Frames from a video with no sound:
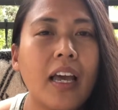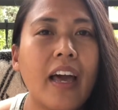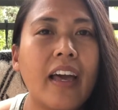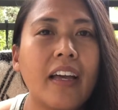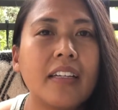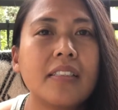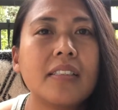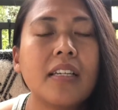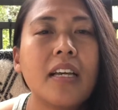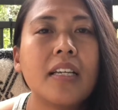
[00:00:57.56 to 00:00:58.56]
And
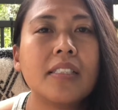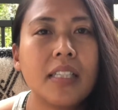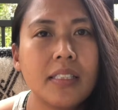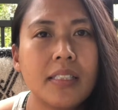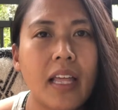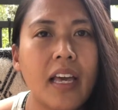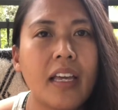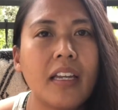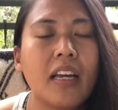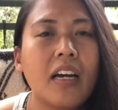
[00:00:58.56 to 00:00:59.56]
since
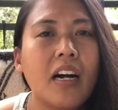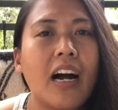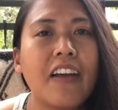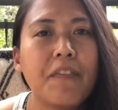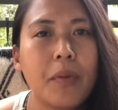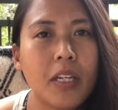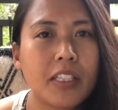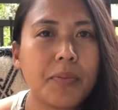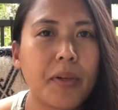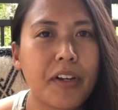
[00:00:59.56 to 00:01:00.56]
then, I've been
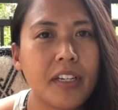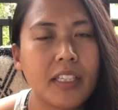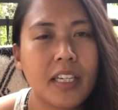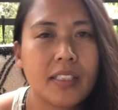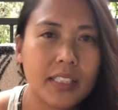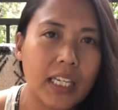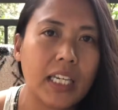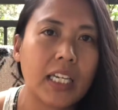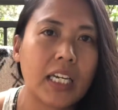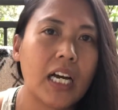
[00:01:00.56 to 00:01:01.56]

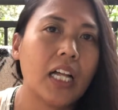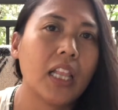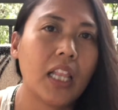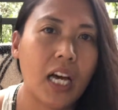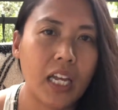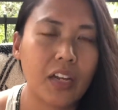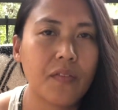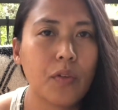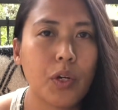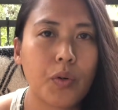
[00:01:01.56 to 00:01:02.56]
experiencing a lot
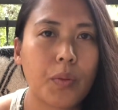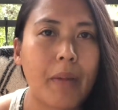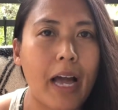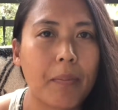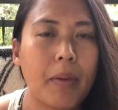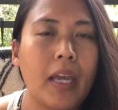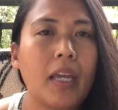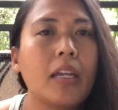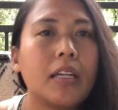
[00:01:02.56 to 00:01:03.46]
of lower back pain,